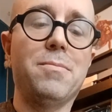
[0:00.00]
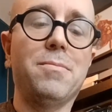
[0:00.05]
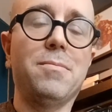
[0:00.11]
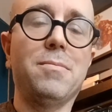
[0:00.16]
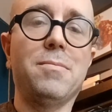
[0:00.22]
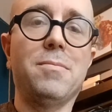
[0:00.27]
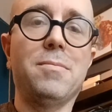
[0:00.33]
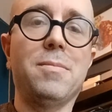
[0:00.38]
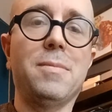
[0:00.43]

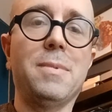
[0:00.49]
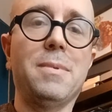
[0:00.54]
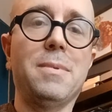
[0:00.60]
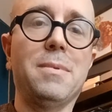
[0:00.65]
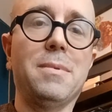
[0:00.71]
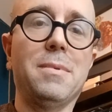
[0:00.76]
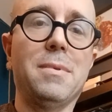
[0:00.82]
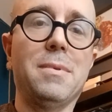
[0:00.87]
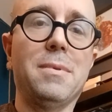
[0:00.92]

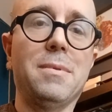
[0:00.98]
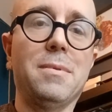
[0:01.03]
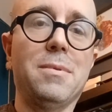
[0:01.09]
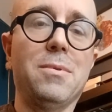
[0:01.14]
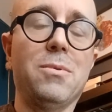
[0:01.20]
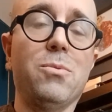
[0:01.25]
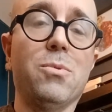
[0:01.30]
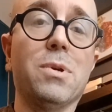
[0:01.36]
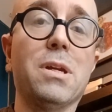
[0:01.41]

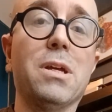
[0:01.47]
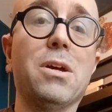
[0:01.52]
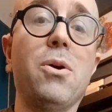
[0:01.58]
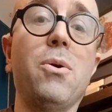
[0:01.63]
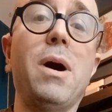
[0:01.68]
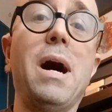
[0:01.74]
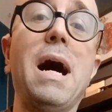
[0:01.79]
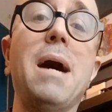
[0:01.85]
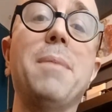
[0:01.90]
we're going to go
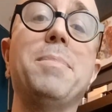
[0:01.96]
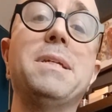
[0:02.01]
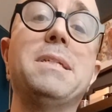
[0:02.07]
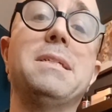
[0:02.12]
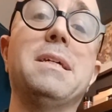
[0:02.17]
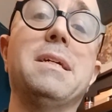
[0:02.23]
opposite.